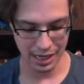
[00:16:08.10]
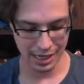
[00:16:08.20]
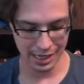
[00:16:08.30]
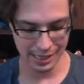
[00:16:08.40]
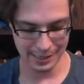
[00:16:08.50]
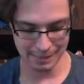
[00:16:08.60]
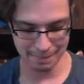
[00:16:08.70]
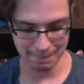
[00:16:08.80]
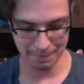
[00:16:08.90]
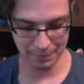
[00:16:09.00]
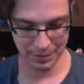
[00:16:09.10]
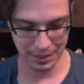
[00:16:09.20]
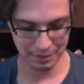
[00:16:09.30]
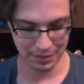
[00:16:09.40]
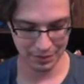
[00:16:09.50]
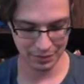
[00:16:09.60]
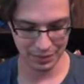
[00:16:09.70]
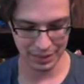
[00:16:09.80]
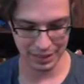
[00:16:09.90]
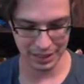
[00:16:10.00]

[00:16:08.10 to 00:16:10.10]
Zapdos has